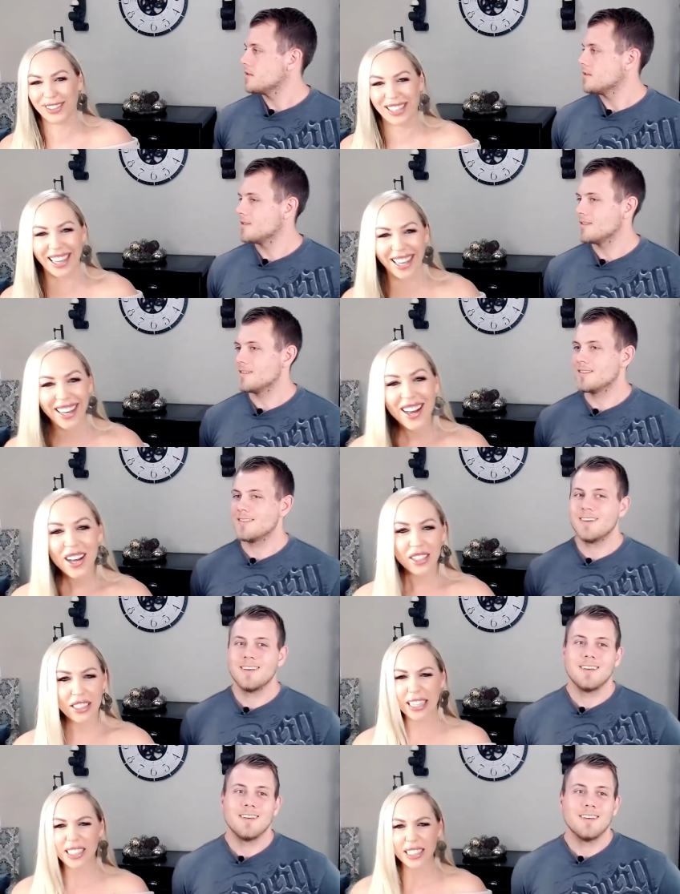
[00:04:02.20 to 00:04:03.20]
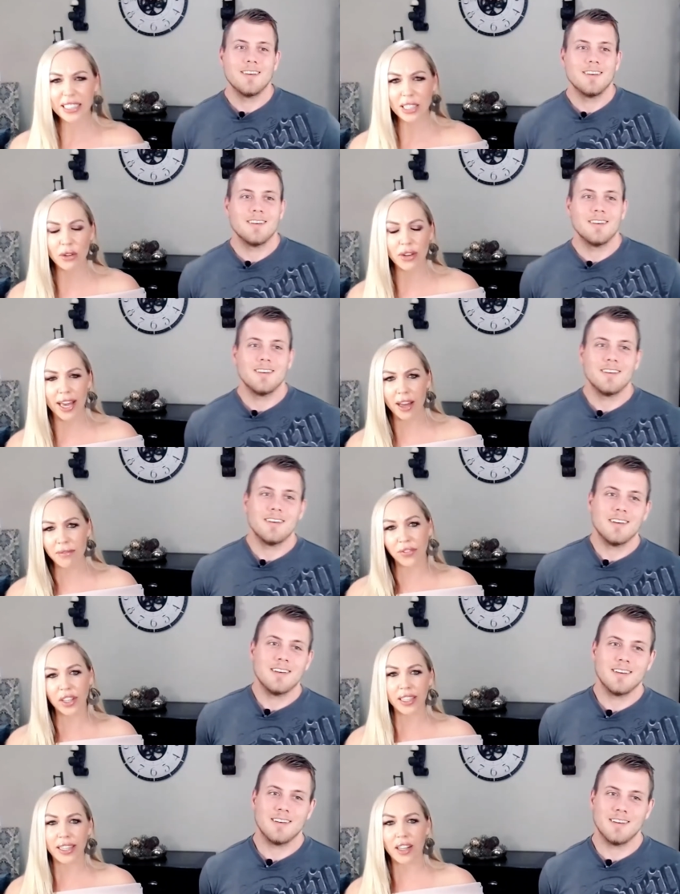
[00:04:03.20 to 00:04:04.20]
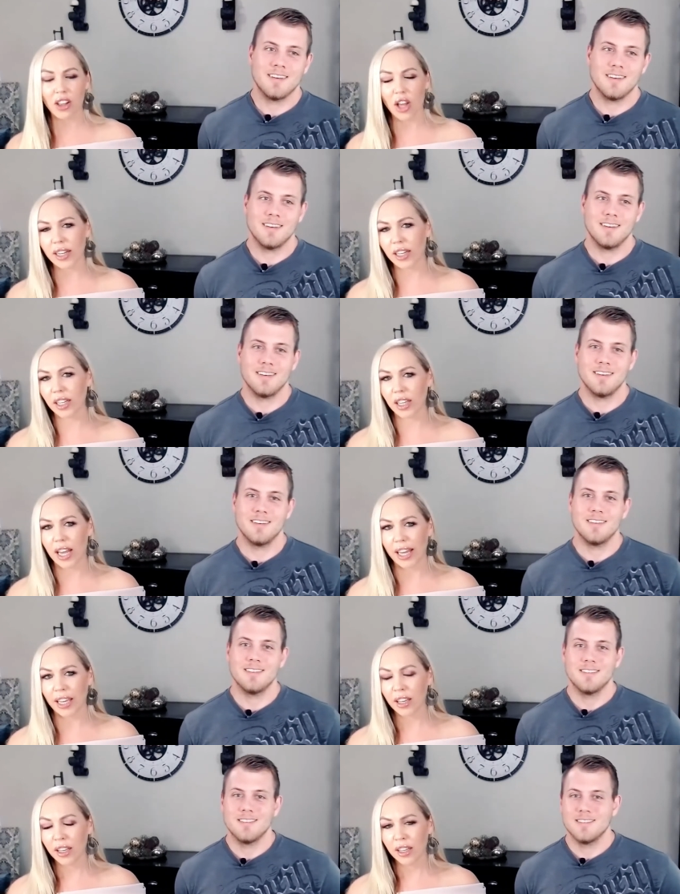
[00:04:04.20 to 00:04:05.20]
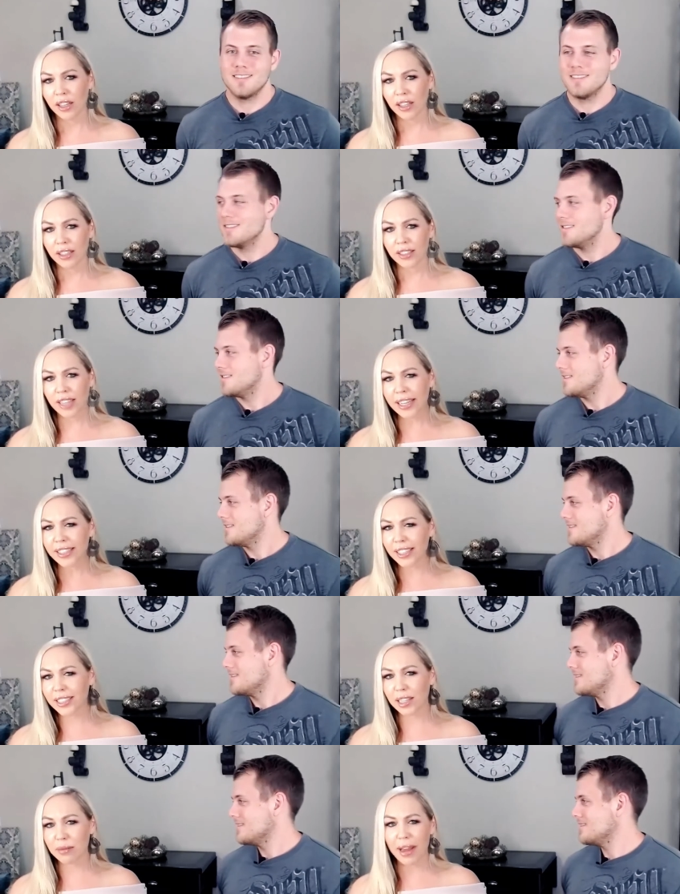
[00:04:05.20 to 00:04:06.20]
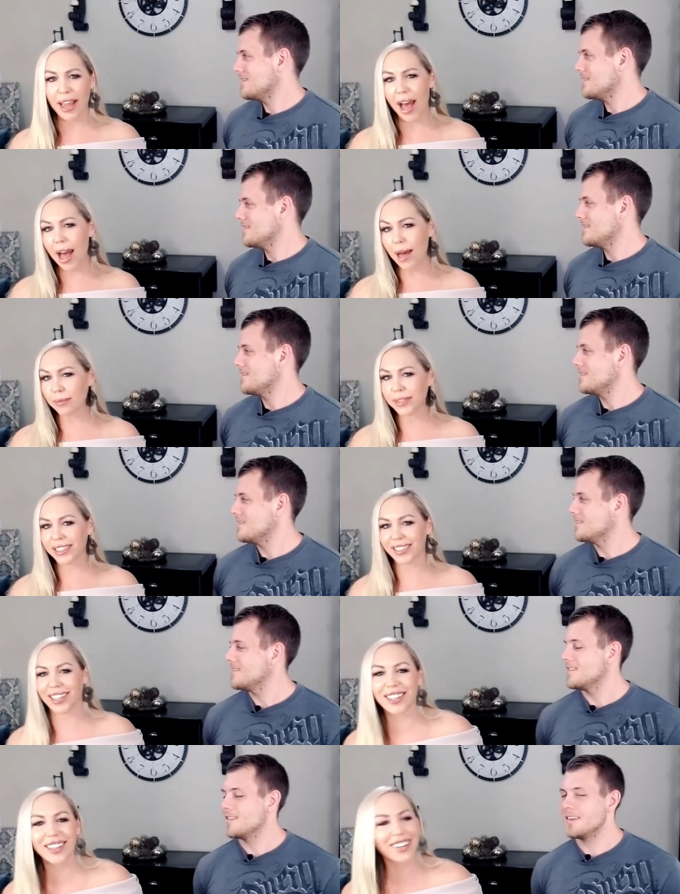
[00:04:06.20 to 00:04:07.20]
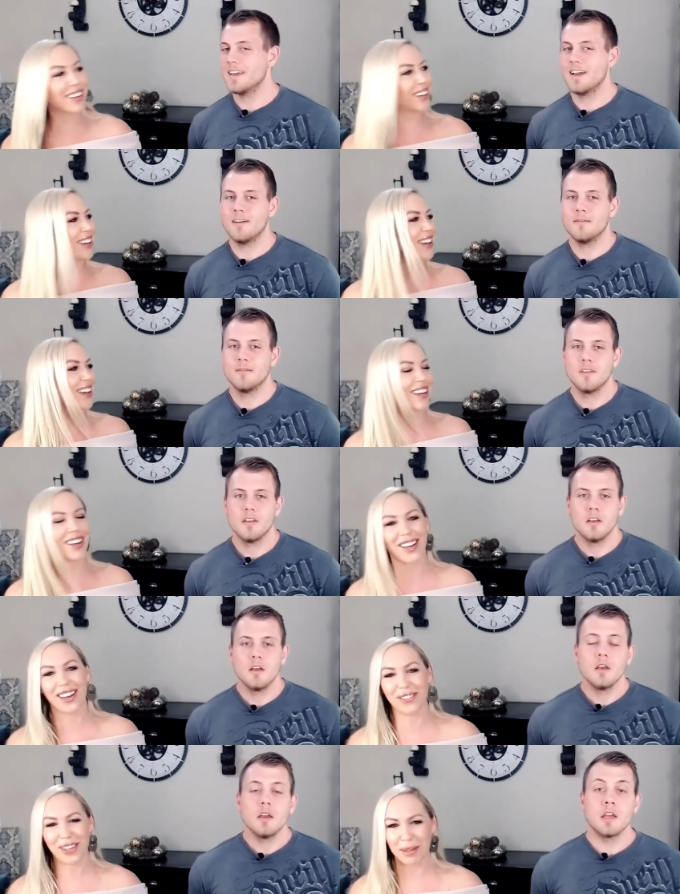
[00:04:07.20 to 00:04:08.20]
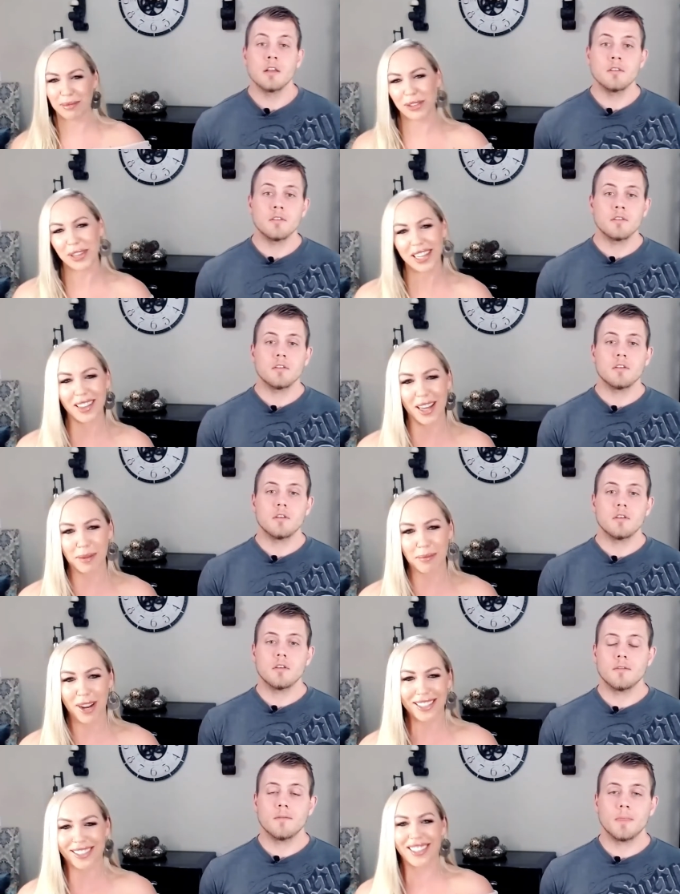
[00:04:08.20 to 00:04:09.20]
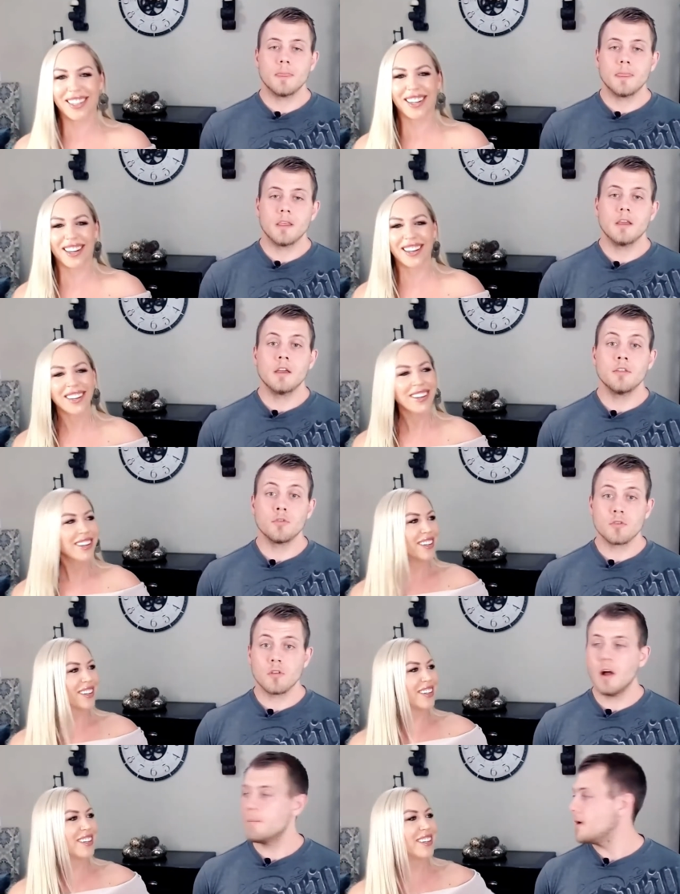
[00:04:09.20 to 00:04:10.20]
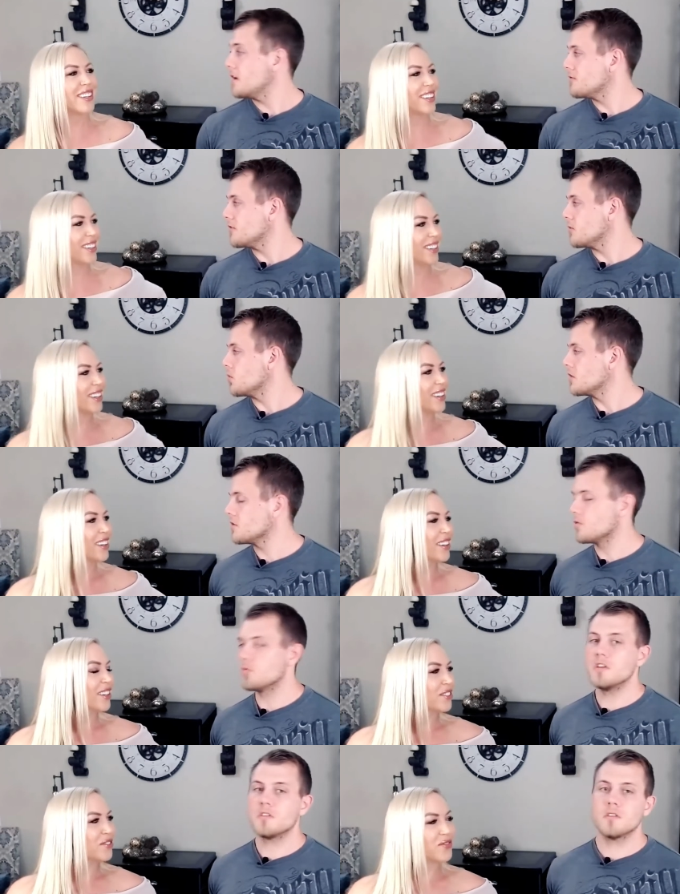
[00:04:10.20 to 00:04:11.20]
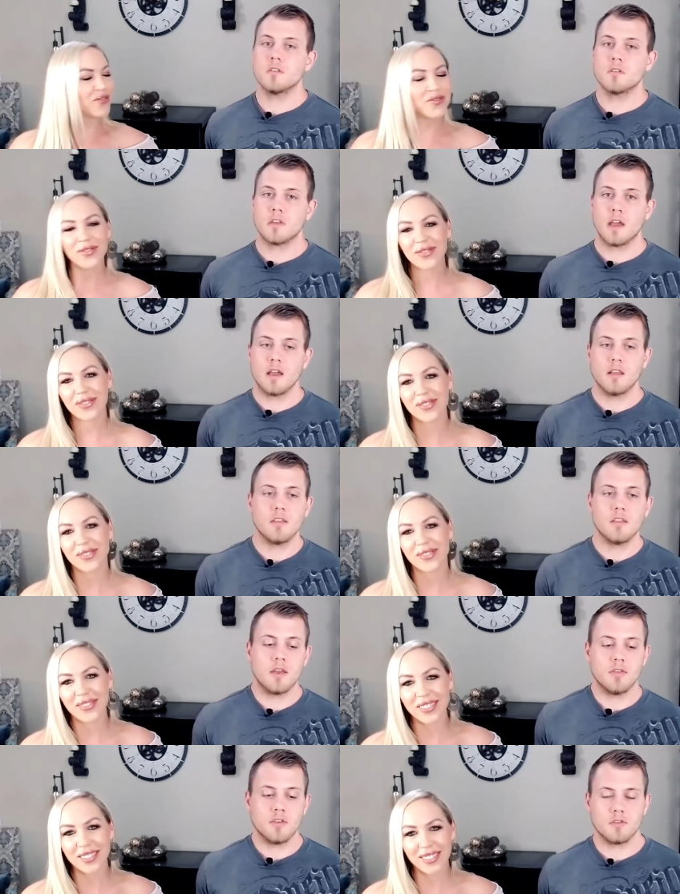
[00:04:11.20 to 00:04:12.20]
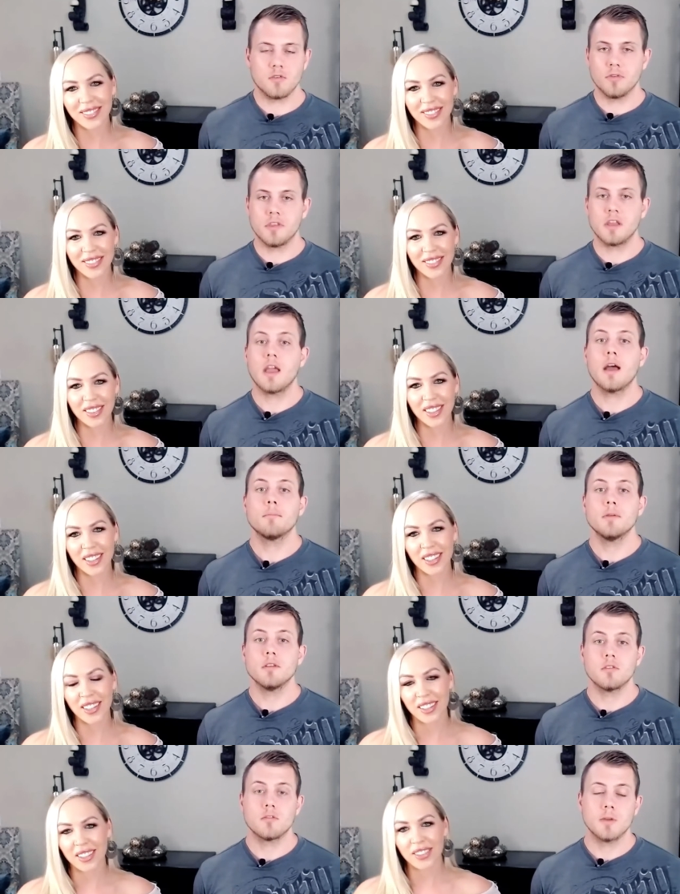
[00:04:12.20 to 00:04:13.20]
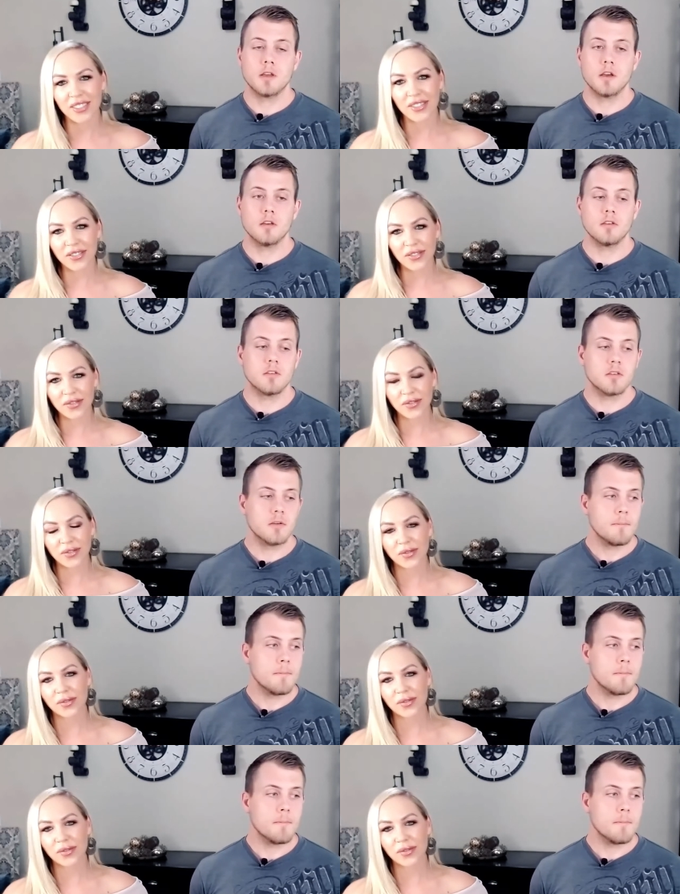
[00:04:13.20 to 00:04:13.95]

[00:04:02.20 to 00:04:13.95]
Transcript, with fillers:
Speaker 1: doing it. It's like, is this okay? I'm feeling a lot of like, tightness in my abs. Yeah. When
Speaker 2: and, I'm doing a leg press. And there's a lot of benefit. One of the reasons that, that this whole thing happened is because